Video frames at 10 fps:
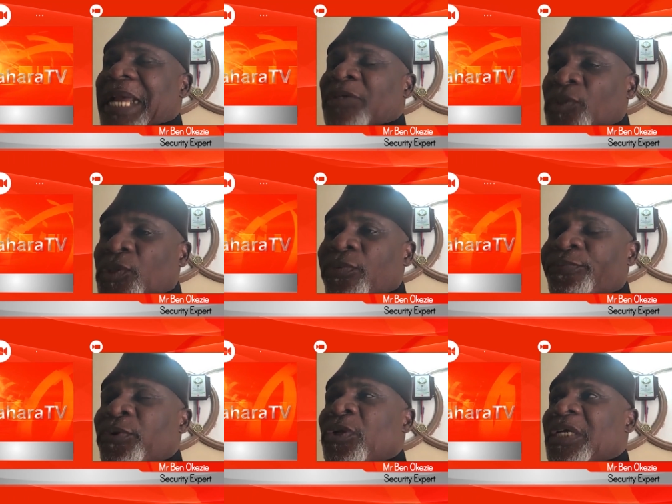Yusuf
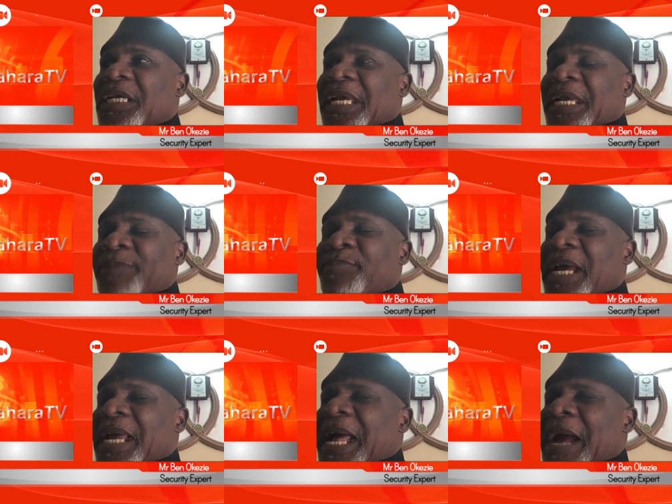
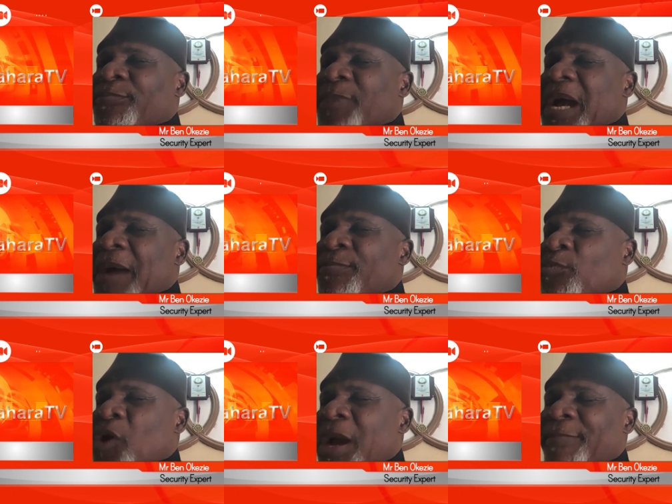
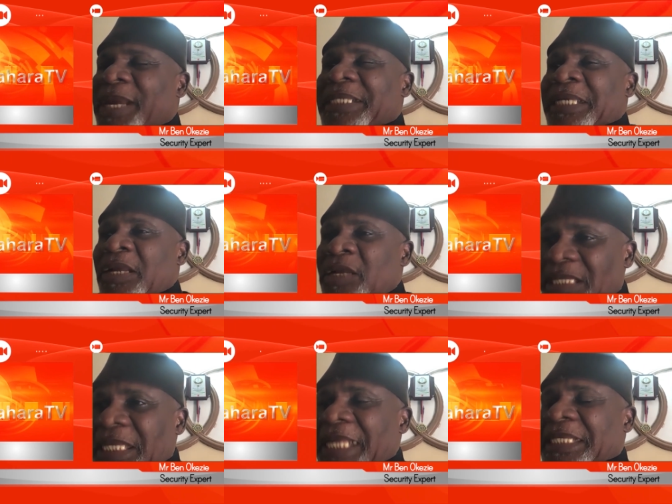Muhammad um,
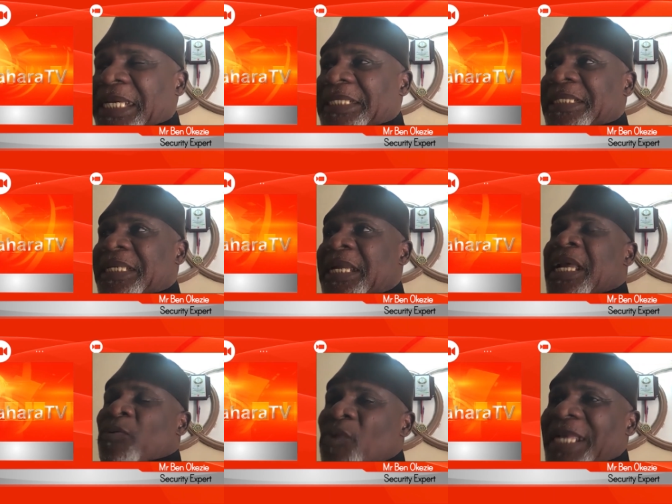started,
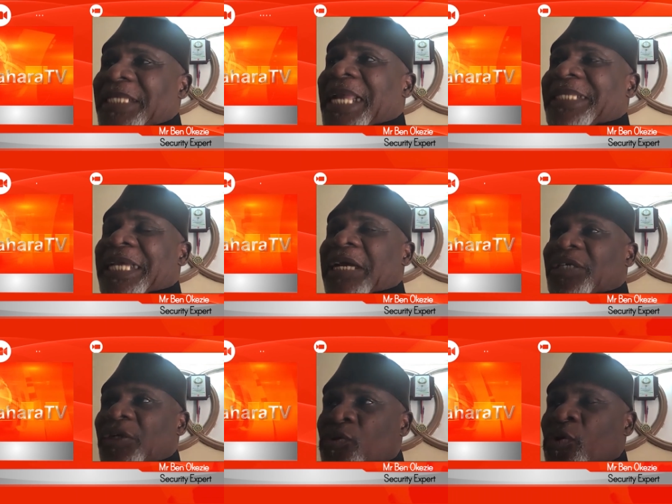when he started
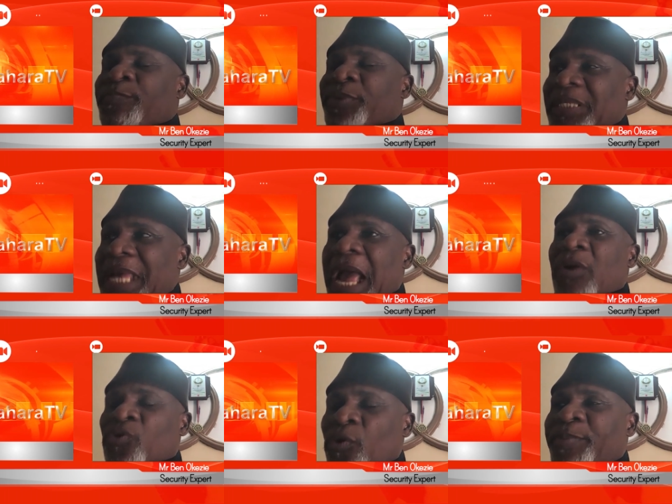regrouping
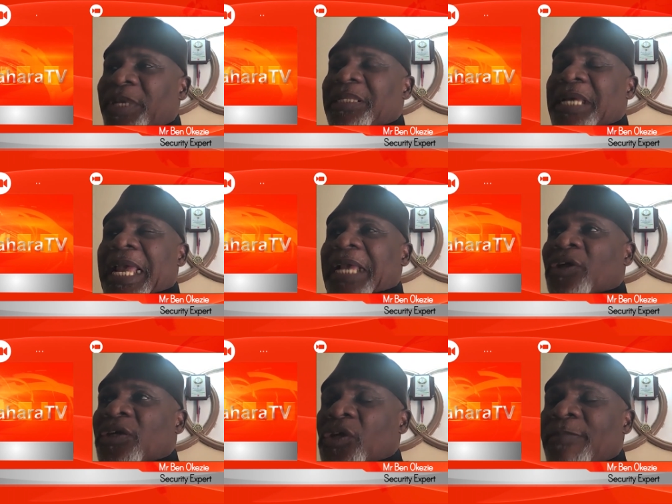and grouping
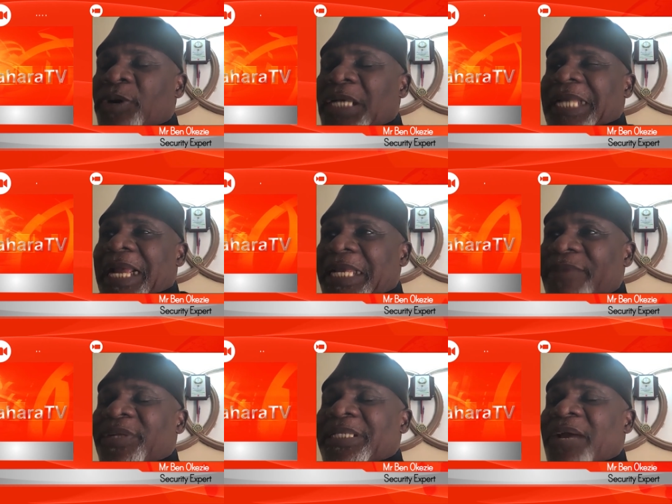young, young boys and
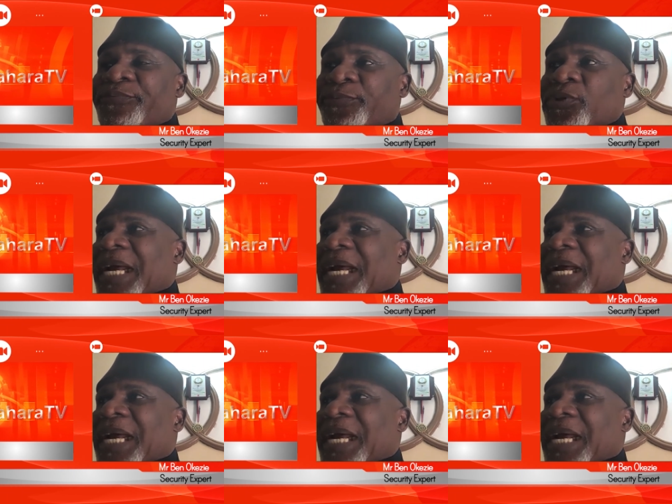giving them food